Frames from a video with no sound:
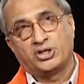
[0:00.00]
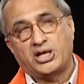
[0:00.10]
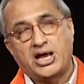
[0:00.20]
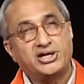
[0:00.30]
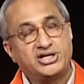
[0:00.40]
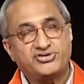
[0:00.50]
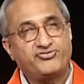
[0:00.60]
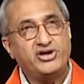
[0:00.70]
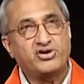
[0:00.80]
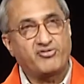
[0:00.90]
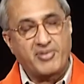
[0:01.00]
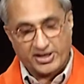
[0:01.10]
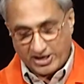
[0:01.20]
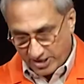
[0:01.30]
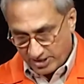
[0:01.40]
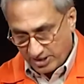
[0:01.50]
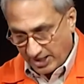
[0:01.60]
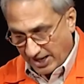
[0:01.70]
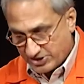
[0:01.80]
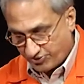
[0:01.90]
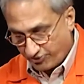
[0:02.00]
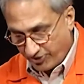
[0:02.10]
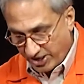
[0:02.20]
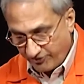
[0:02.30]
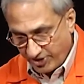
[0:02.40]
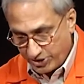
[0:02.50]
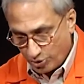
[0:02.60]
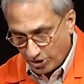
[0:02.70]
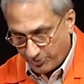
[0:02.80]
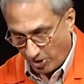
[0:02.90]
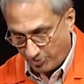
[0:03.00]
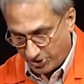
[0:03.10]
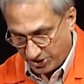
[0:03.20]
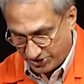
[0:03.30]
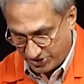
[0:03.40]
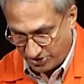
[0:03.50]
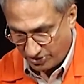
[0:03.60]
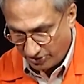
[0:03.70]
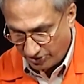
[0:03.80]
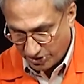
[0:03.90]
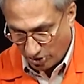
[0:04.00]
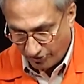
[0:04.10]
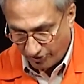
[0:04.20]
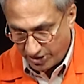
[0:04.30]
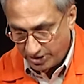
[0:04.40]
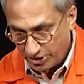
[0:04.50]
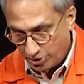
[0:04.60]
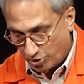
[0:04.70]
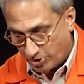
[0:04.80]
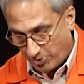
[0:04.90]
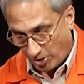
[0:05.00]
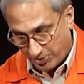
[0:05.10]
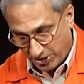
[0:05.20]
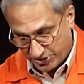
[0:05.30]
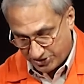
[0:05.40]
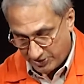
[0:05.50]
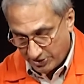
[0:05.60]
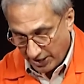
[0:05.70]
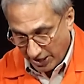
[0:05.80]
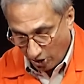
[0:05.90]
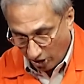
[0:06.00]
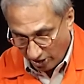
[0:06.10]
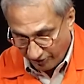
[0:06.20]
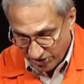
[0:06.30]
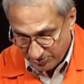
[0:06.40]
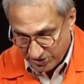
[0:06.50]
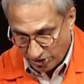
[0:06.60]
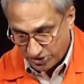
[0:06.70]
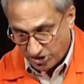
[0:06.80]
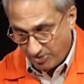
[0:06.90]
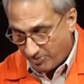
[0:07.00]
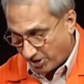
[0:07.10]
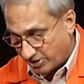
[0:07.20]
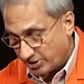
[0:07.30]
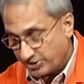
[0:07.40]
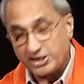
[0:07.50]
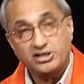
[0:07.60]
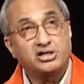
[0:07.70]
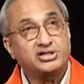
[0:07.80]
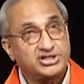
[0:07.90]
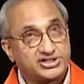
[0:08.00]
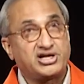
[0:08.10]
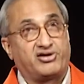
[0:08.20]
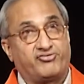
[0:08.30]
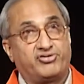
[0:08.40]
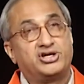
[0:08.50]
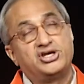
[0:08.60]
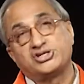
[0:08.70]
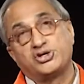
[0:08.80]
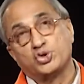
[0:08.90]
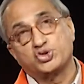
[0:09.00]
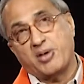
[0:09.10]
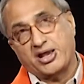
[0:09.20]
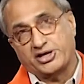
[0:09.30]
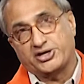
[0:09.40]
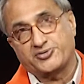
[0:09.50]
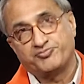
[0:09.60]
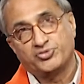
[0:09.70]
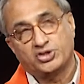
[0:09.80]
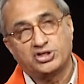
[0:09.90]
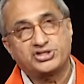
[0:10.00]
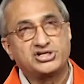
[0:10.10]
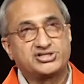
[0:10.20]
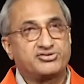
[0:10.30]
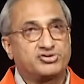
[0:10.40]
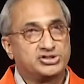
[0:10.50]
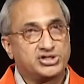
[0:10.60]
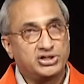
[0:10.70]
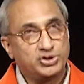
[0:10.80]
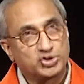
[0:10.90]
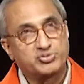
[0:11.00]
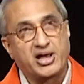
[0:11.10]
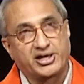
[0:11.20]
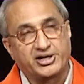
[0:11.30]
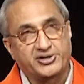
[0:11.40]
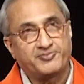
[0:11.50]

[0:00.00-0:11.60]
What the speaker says: And this field of a magnet has very, very unique properties. It's got very unique properties. And all of us must also remember that Earth itself is a huge magnet. Earth itself is a huge magnet.